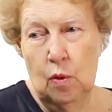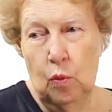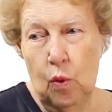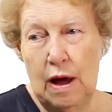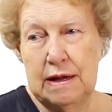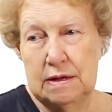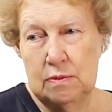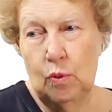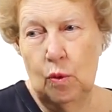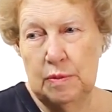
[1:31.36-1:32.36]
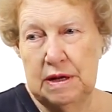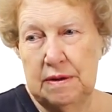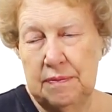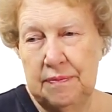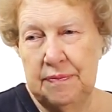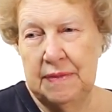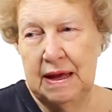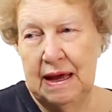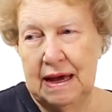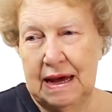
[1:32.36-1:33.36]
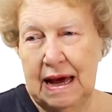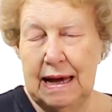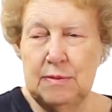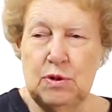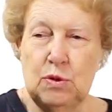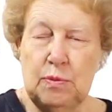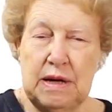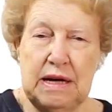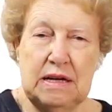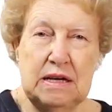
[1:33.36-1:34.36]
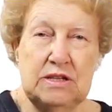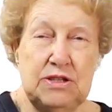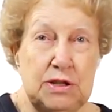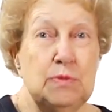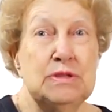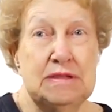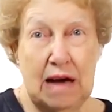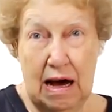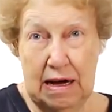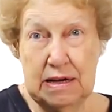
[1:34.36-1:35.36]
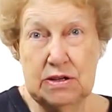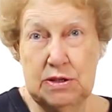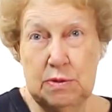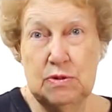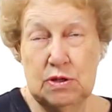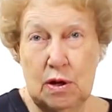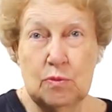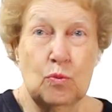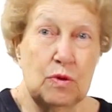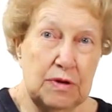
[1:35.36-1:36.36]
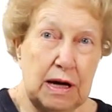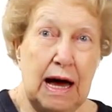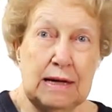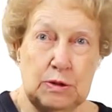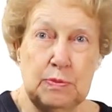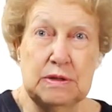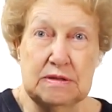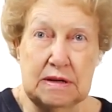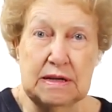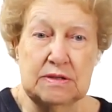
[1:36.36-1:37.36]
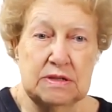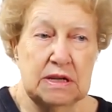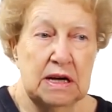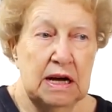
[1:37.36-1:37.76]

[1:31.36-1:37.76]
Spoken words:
One woman came to me and she was dying. She was on the hospice list.